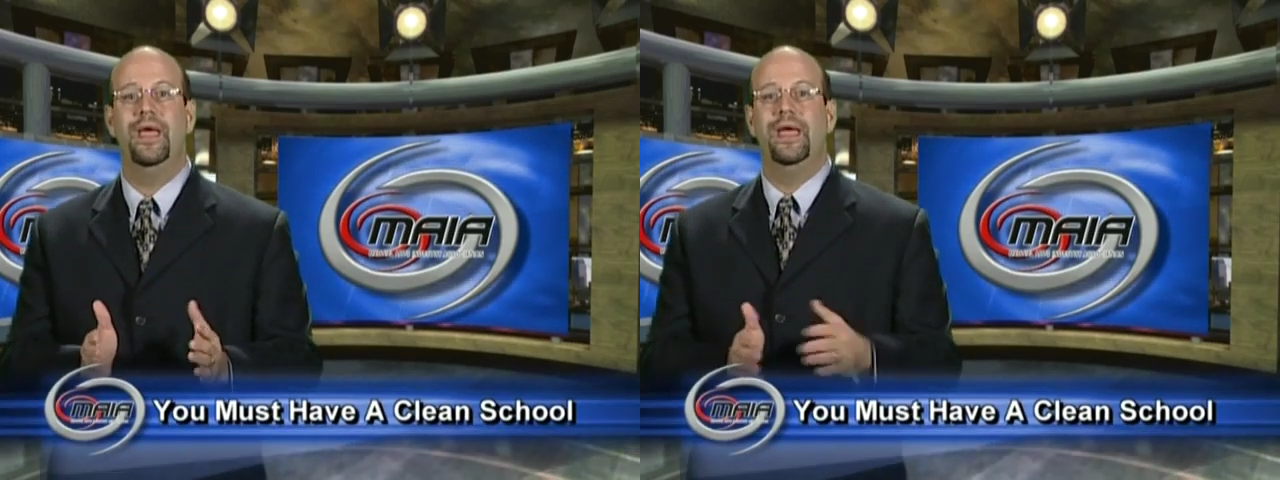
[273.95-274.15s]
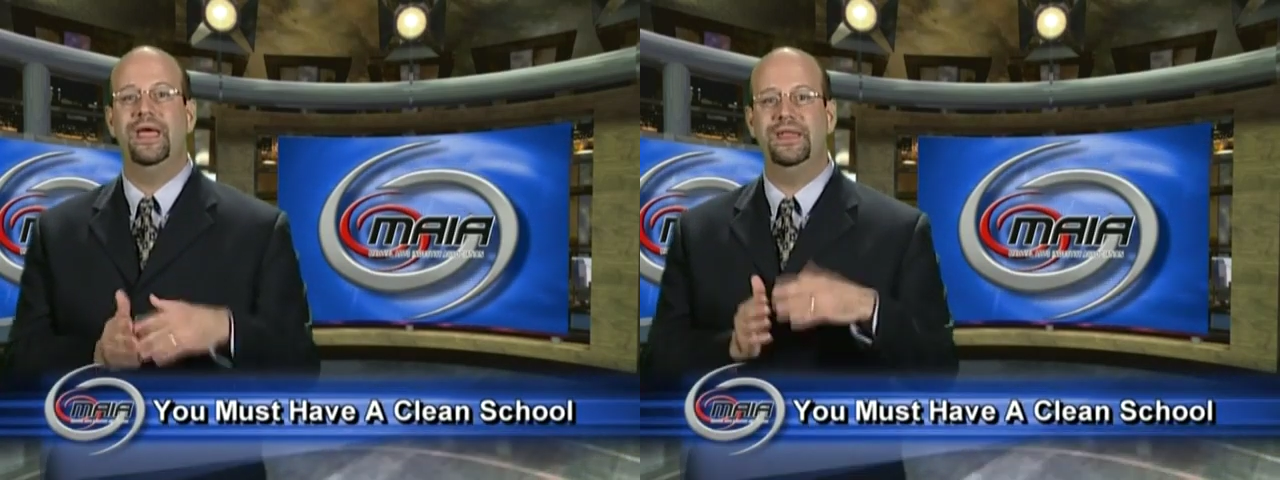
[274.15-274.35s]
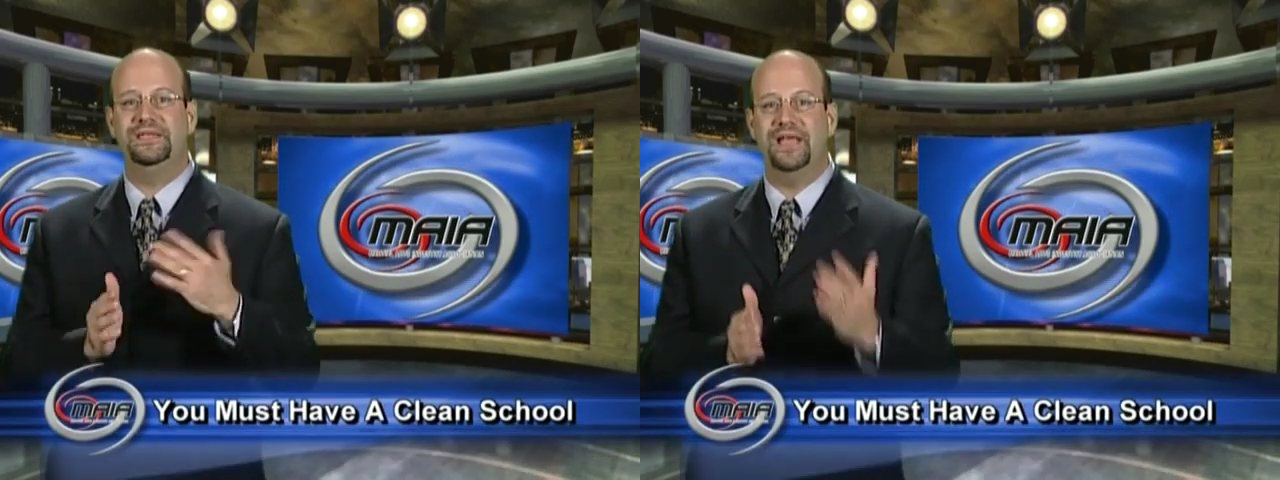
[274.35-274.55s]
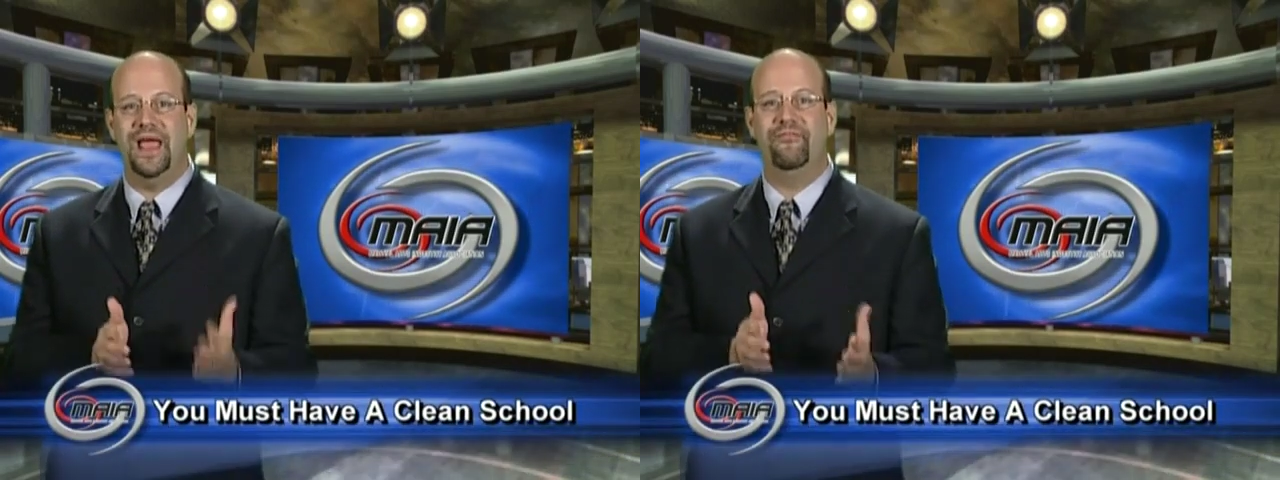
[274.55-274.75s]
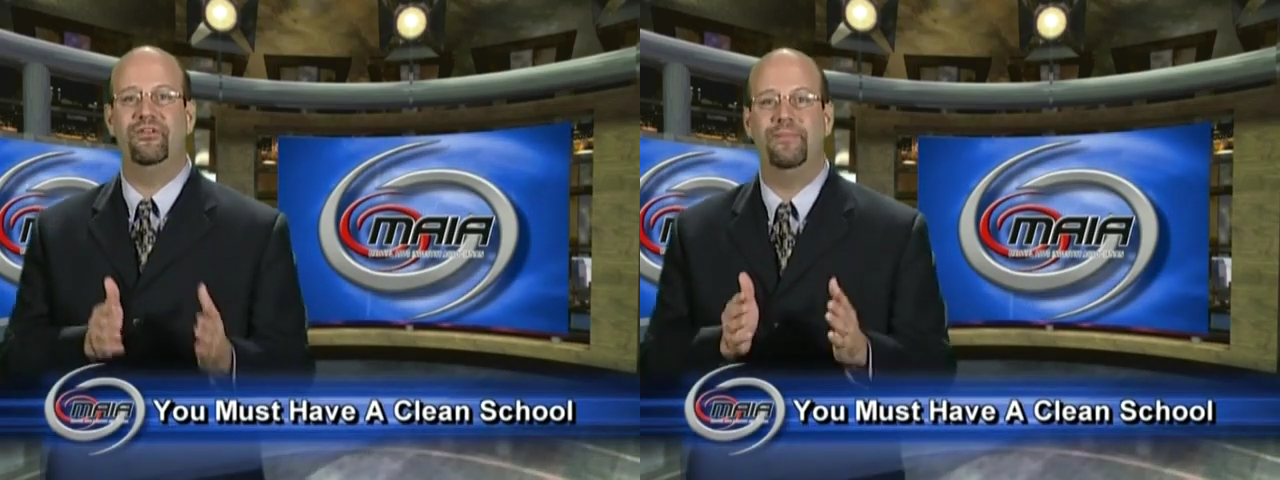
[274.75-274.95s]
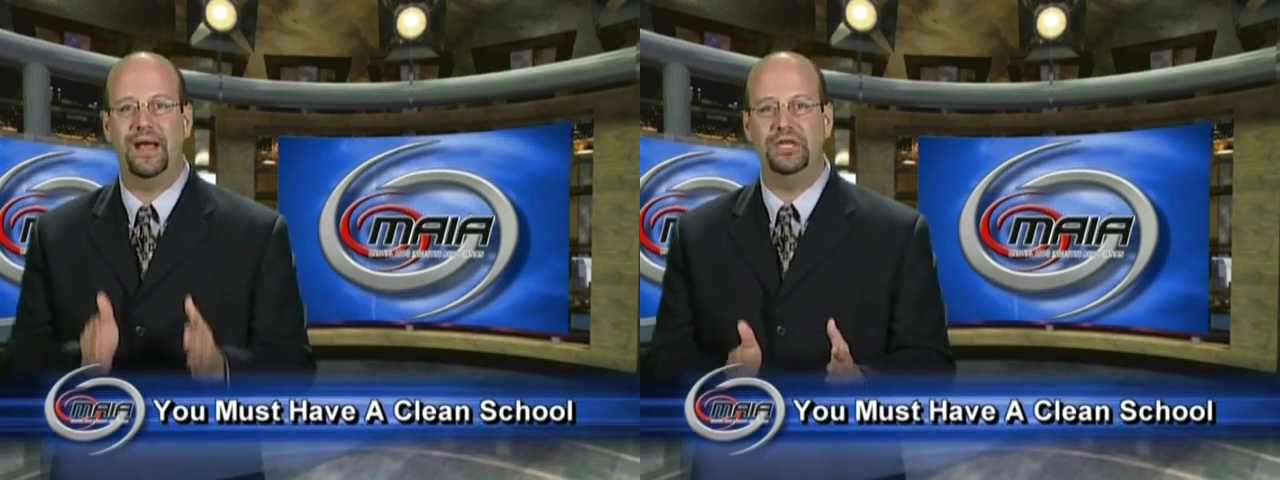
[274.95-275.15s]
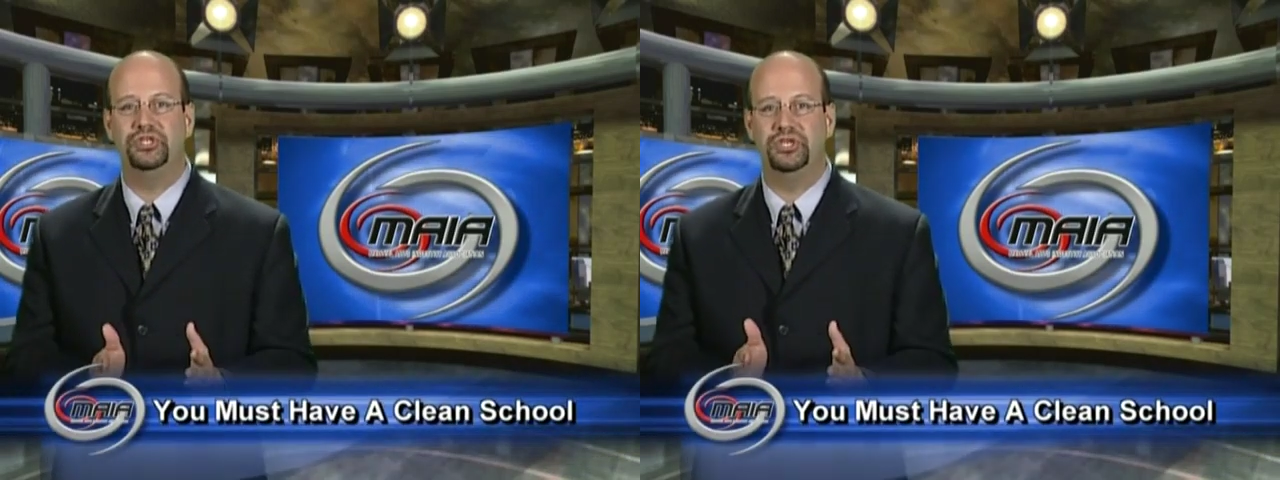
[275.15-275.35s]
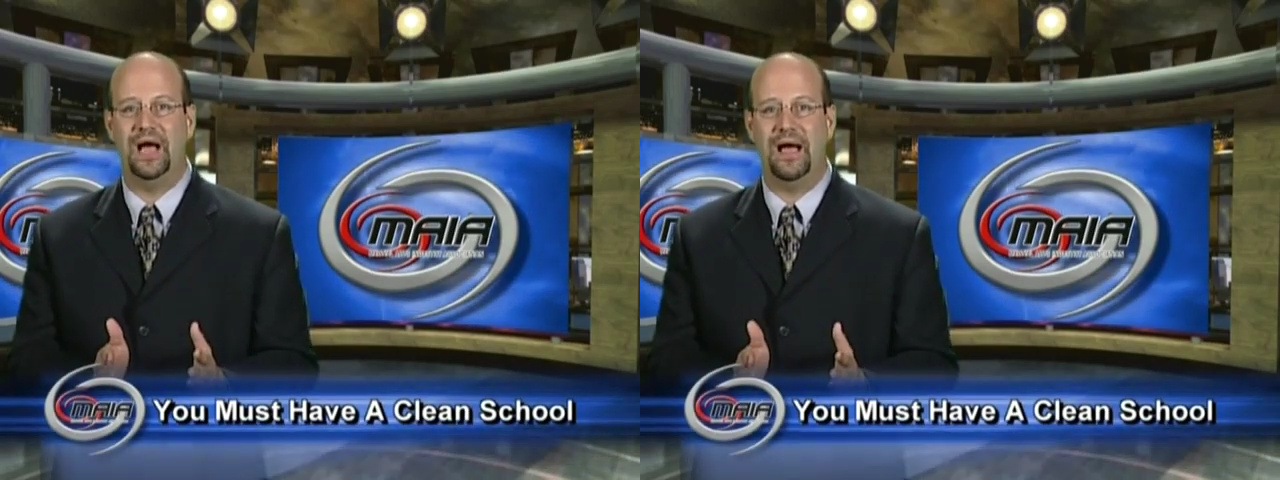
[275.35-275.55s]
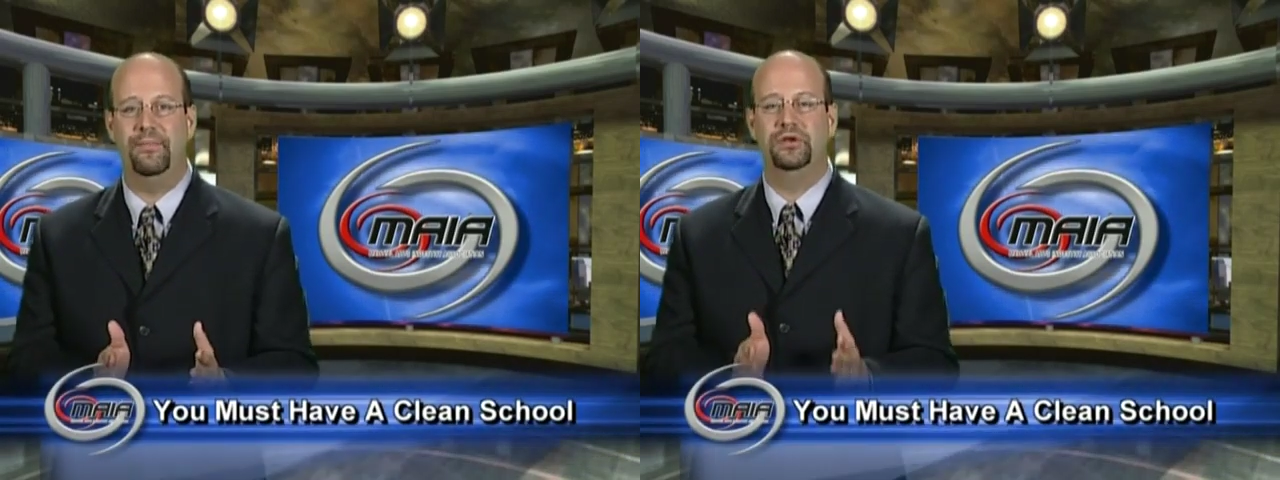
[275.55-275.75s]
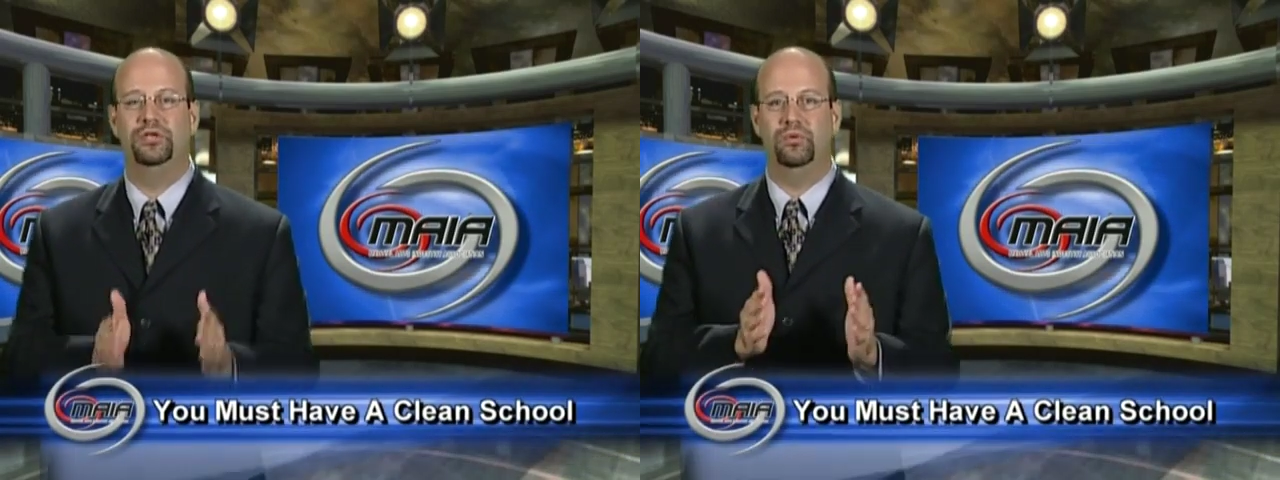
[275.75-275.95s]
It is everybody's job
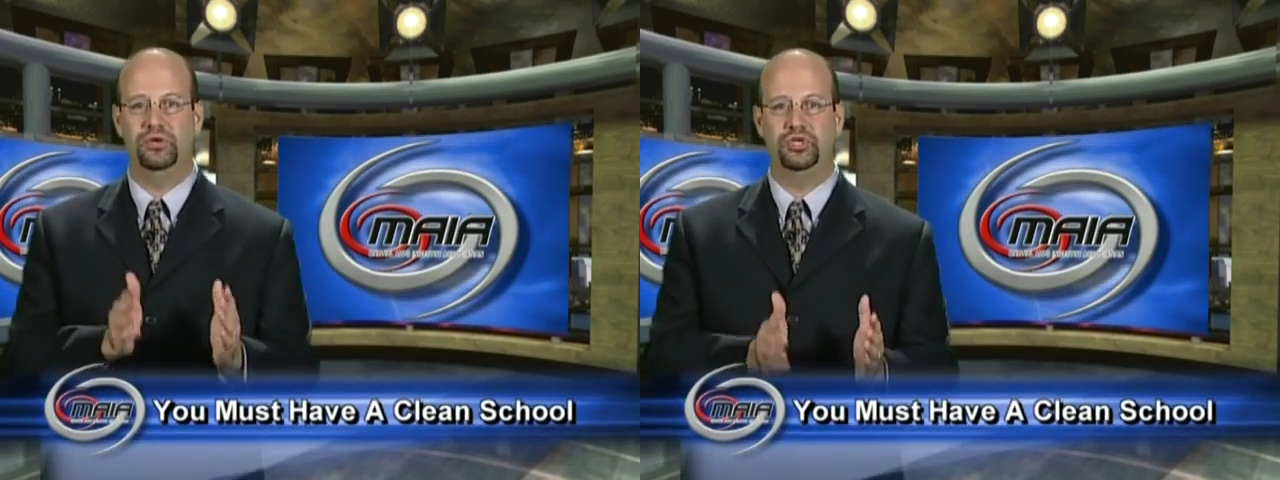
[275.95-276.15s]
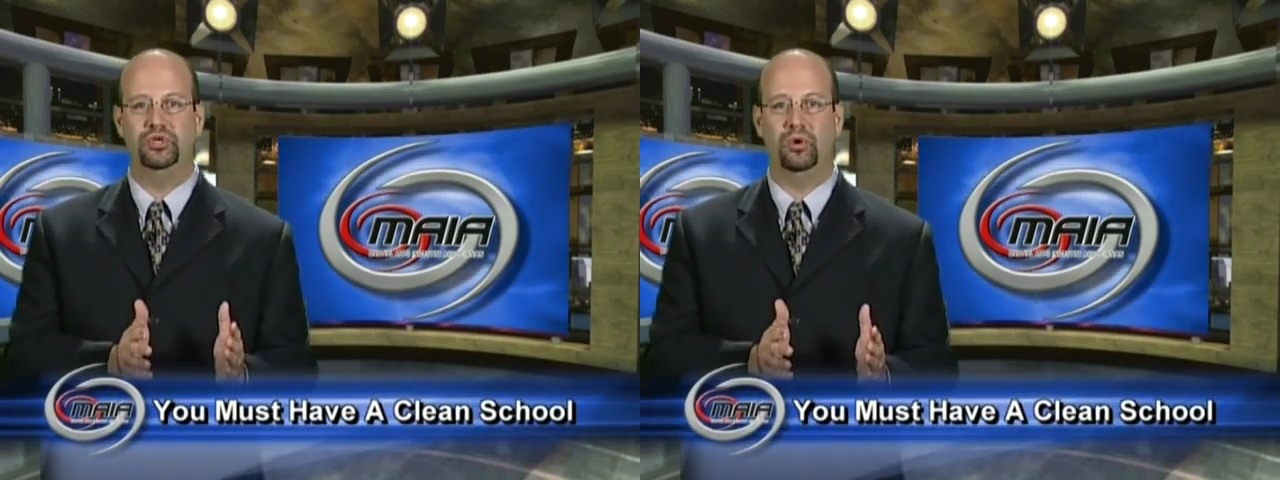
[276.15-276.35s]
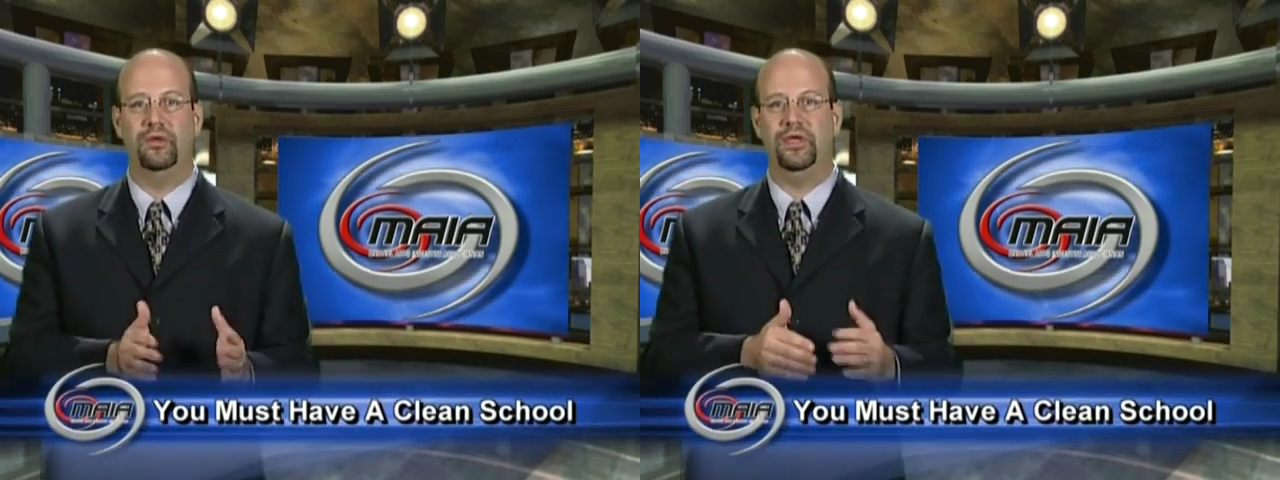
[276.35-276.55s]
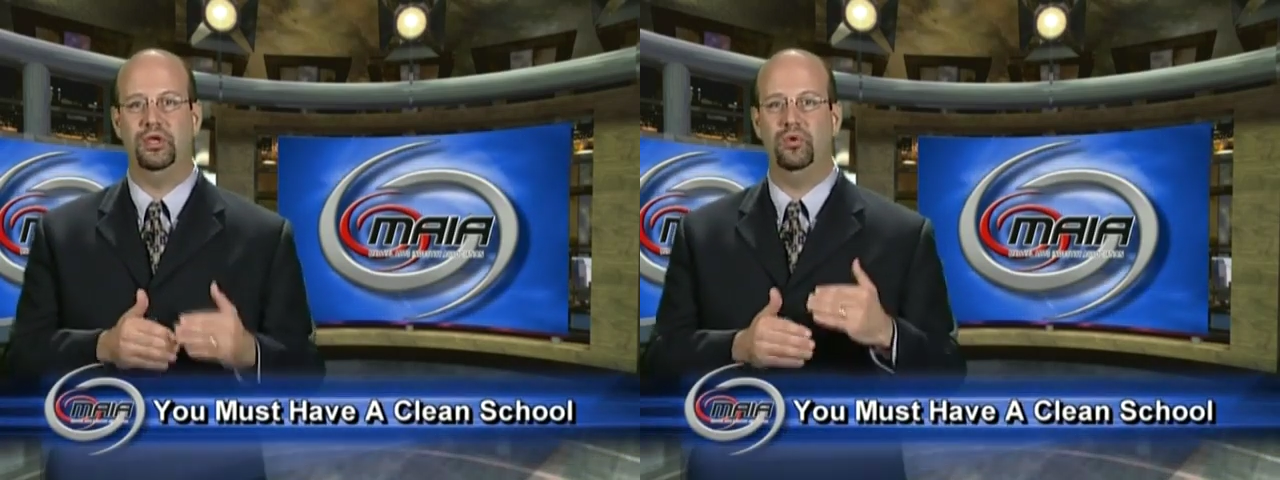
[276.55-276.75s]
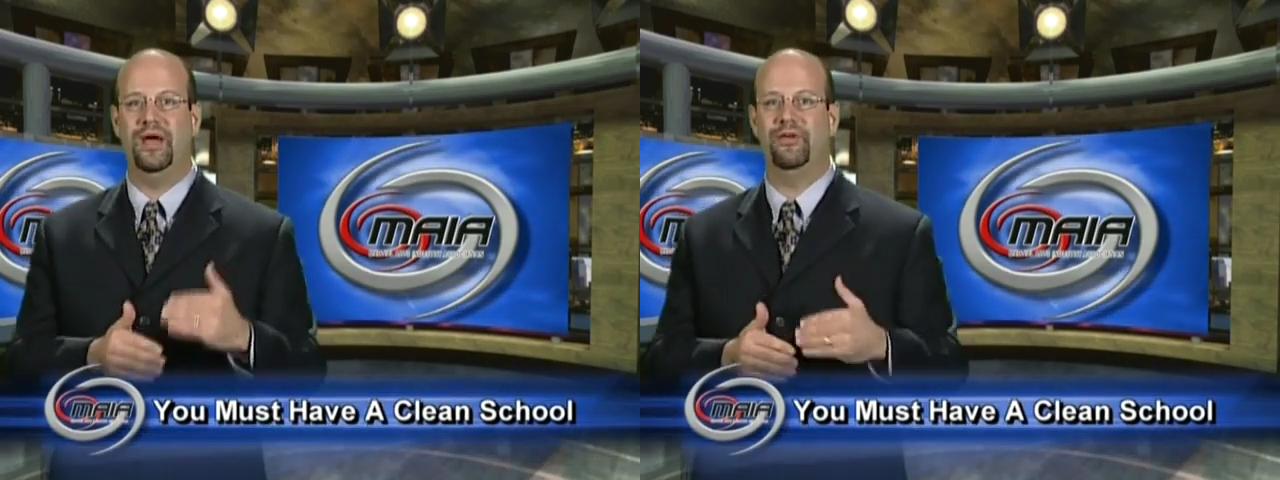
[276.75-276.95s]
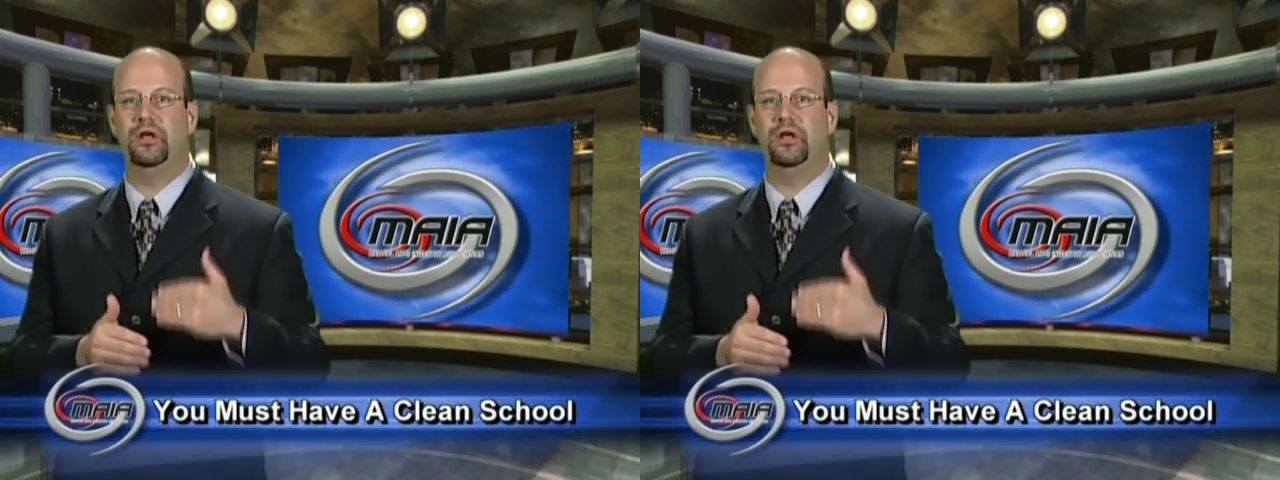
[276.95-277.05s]
to ensure that you have a